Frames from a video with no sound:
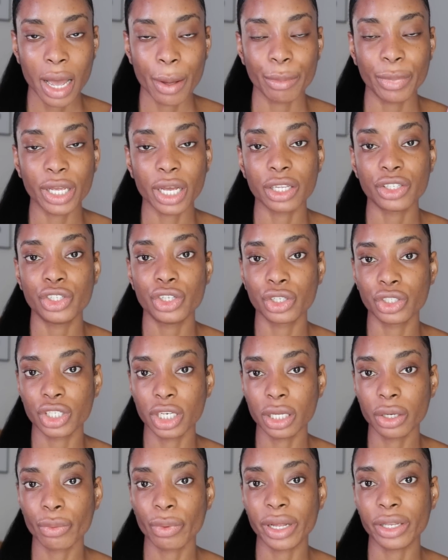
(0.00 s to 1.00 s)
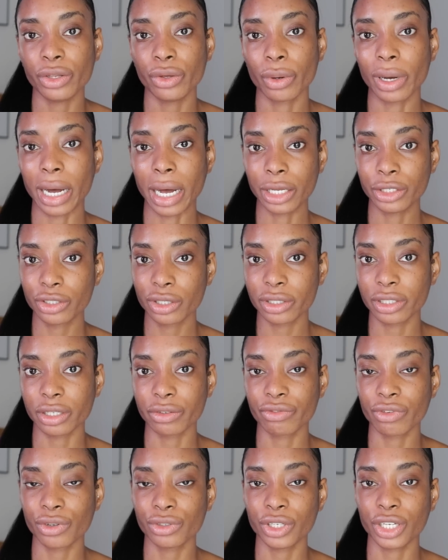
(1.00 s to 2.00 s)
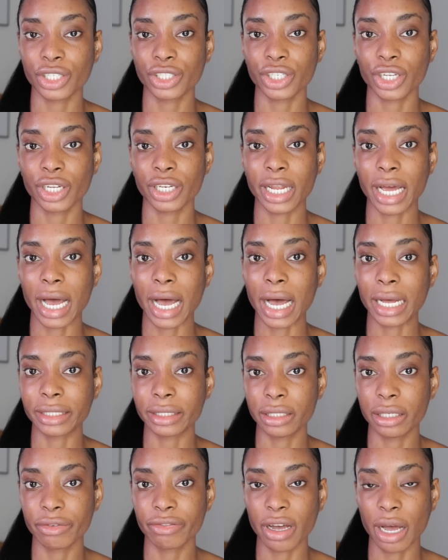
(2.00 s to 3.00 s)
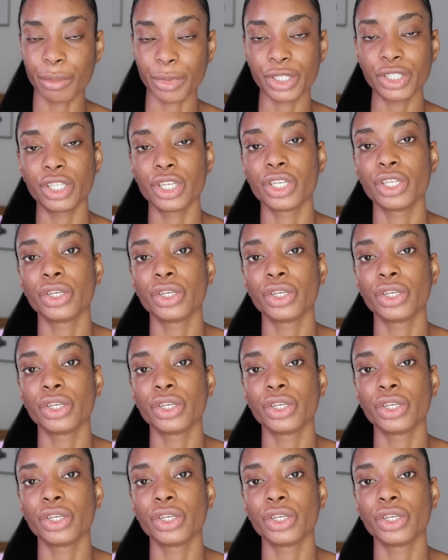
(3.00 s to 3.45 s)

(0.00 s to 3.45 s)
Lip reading: because usually when you are choosing foundation at the pharmacy,